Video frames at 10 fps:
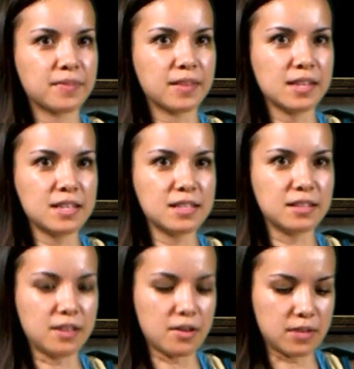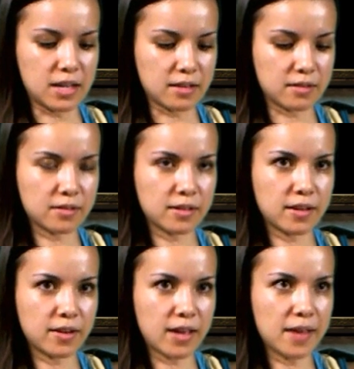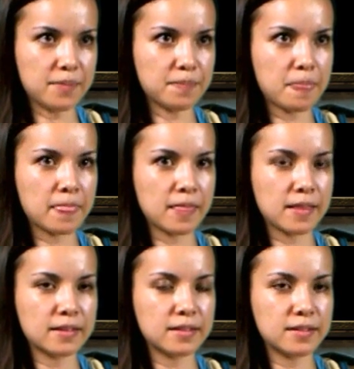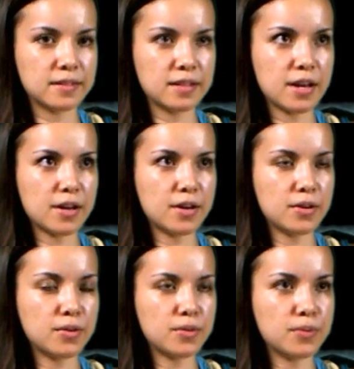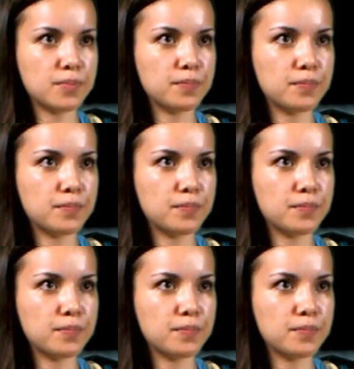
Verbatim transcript: And this is loading. Okay. So